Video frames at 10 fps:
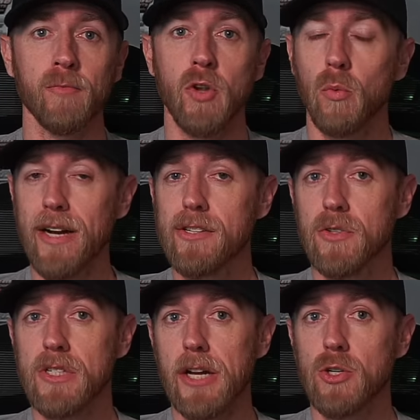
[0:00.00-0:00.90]

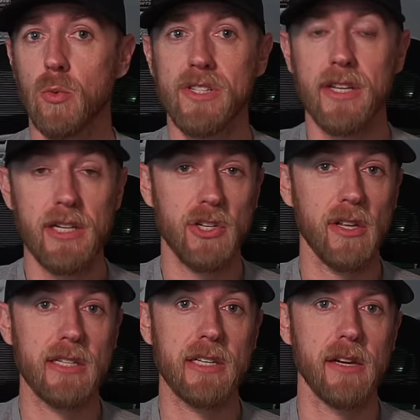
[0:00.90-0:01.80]
Reitzel's schedule was
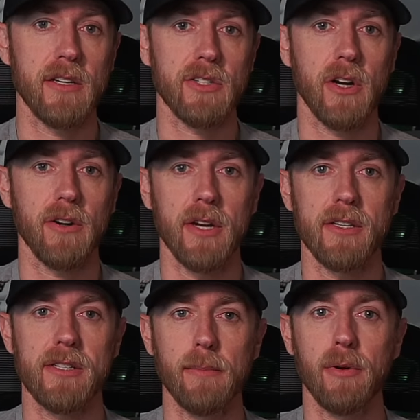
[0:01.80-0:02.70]
initially slated to start on
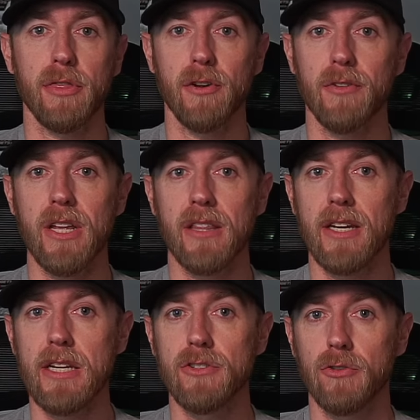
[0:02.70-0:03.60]
December 30th
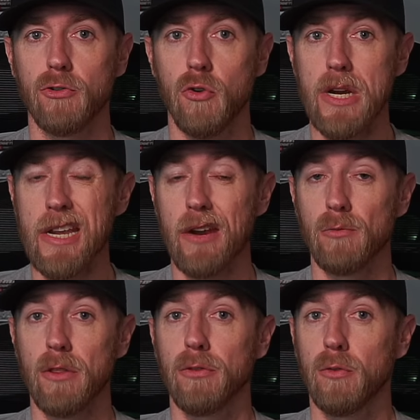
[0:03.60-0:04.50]
at Eastern Creek and
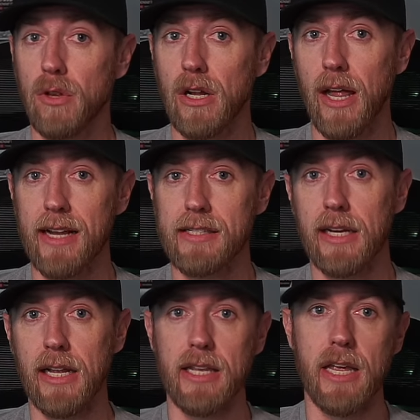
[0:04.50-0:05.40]
run through the
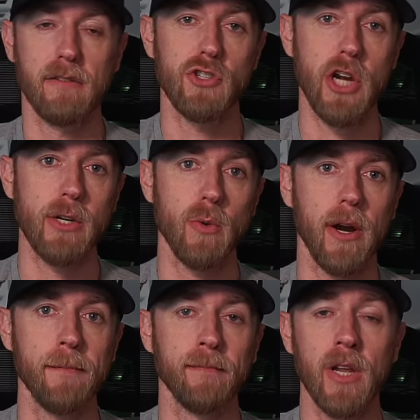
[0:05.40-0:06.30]
Classic at the end of
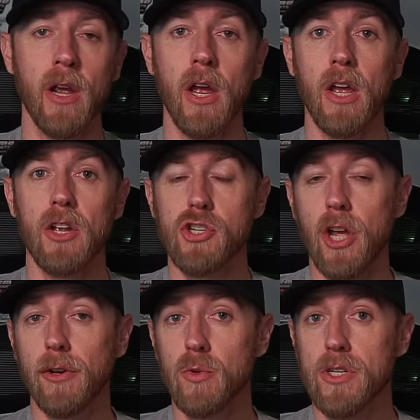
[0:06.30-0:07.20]
January.
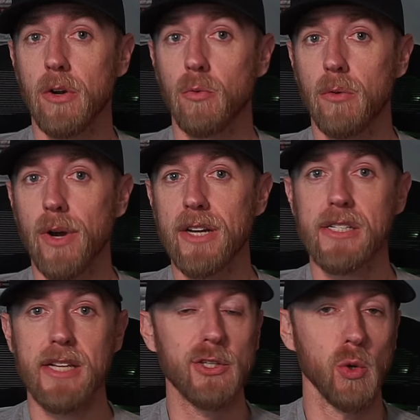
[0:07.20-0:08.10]
Sheldon was going to run
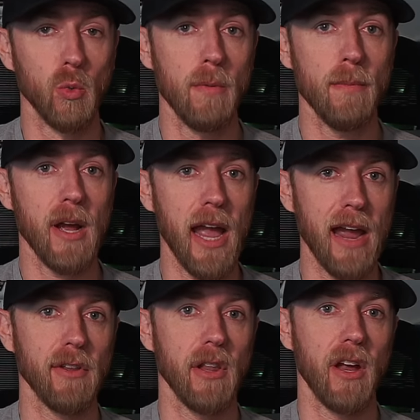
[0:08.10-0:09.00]
races at Toowoomba,
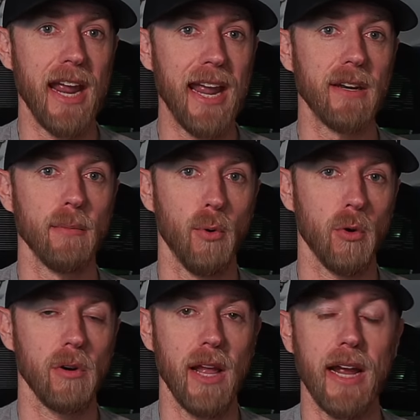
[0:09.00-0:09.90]
Avalon, and
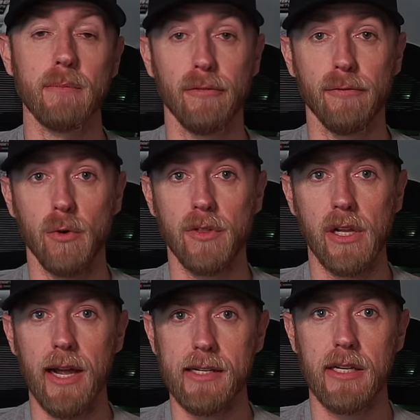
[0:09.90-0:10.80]
Borderline before the
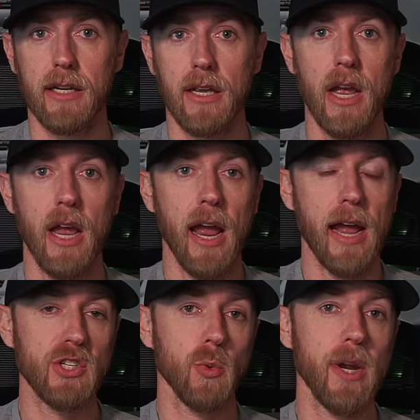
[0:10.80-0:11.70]
Classic,
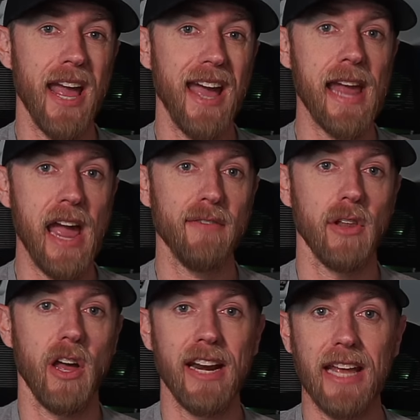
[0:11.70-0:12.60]
and Sweet had
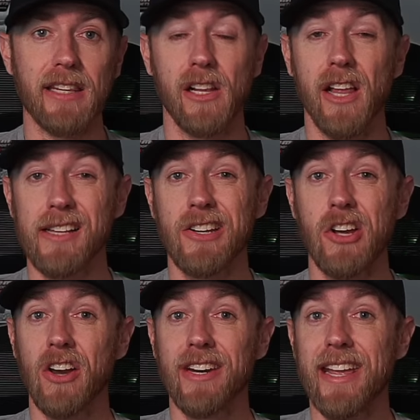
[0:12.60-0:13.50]
Avalon and the Classic
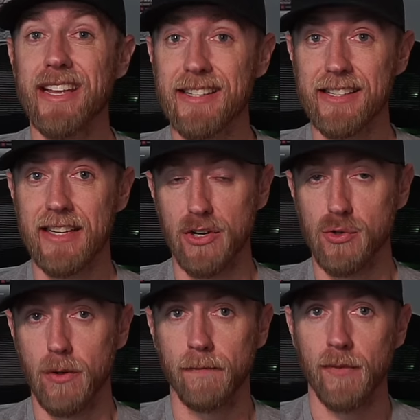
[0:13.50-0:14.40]
on his schedule.